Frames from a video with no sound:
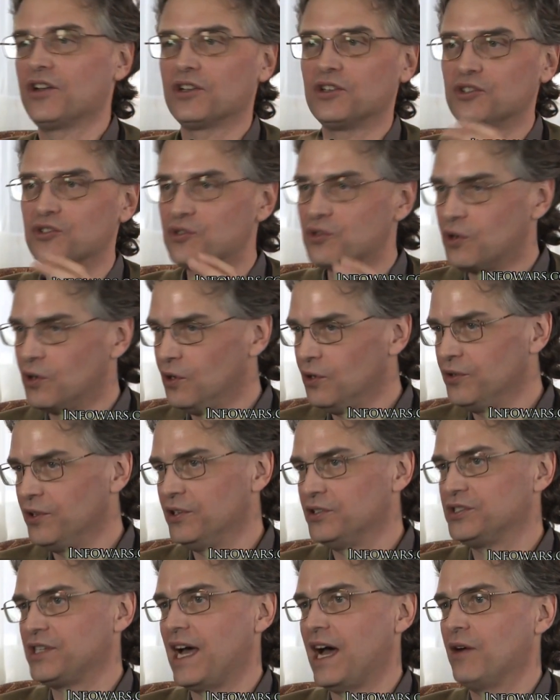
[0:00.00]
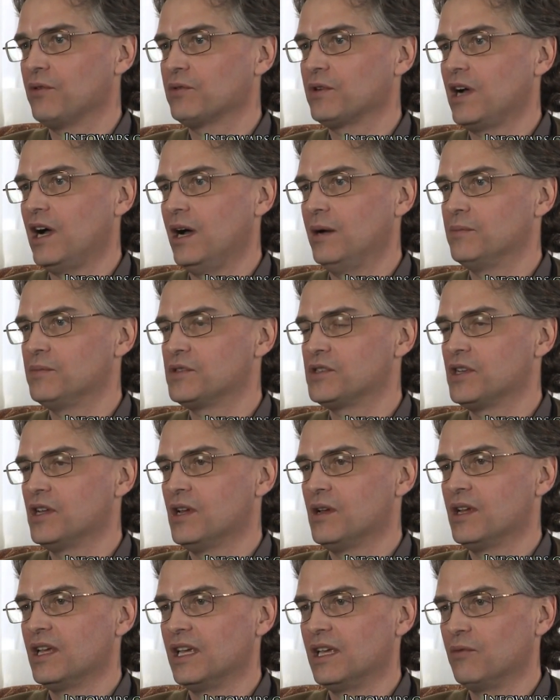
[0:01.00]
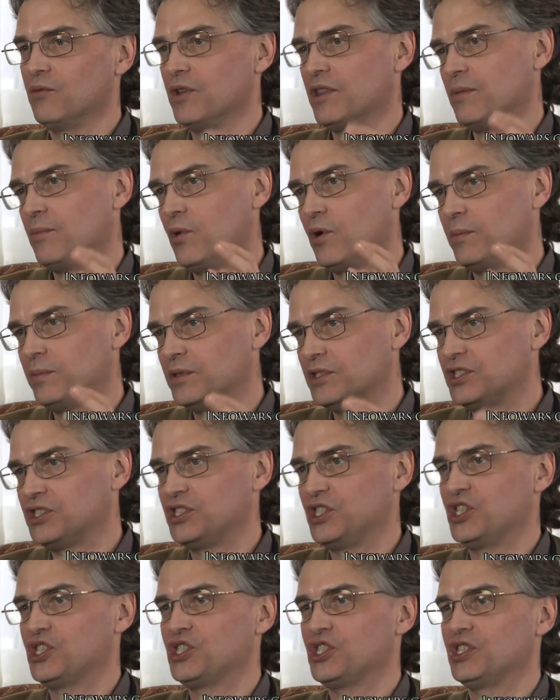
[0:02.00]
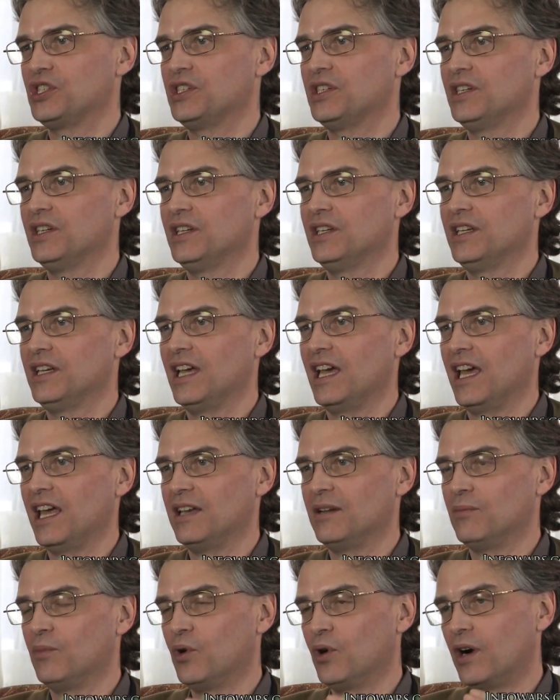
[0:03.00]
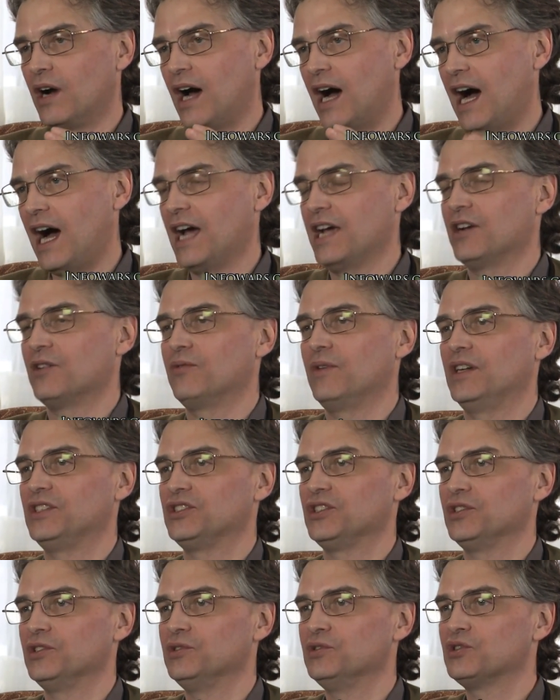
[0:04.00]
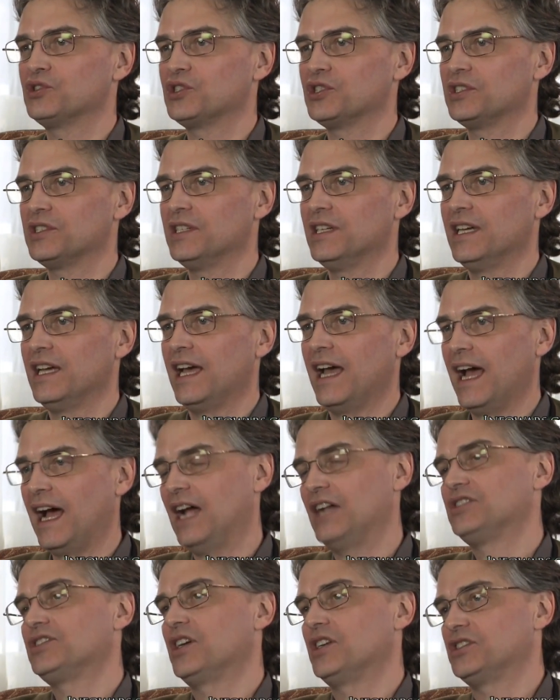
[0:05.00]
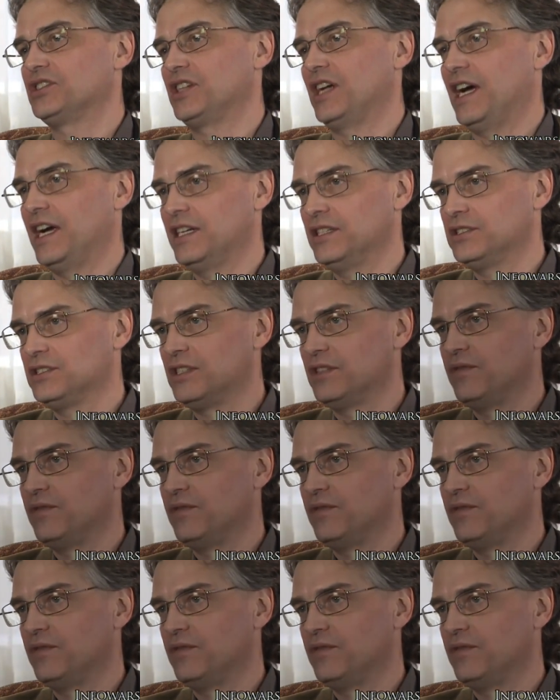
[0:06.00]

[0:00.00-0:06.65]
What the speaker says: to control those outcomes with a more precision and a more higher resolution as our science